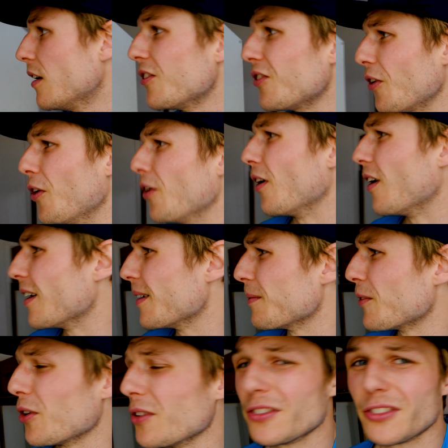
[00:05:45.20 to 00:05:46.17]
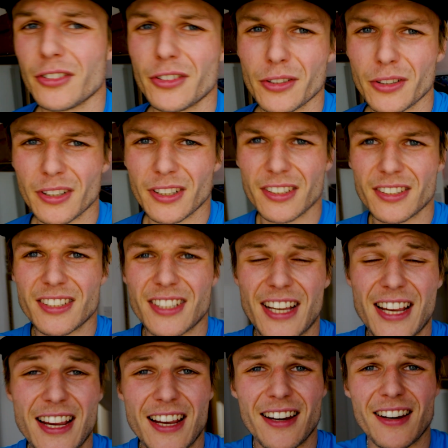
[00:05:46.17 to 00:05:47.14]
So I'm going to do it
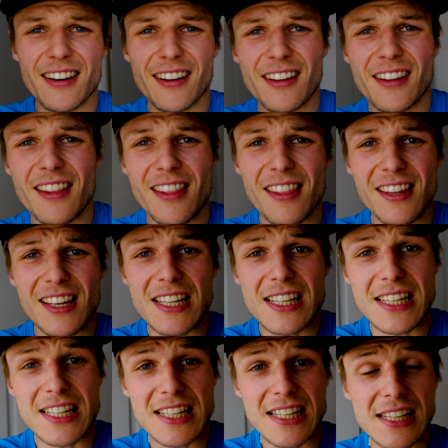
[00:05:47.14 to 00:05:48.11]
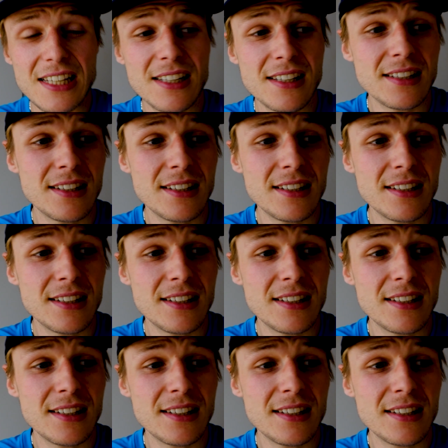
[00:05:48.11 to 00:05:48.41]
in the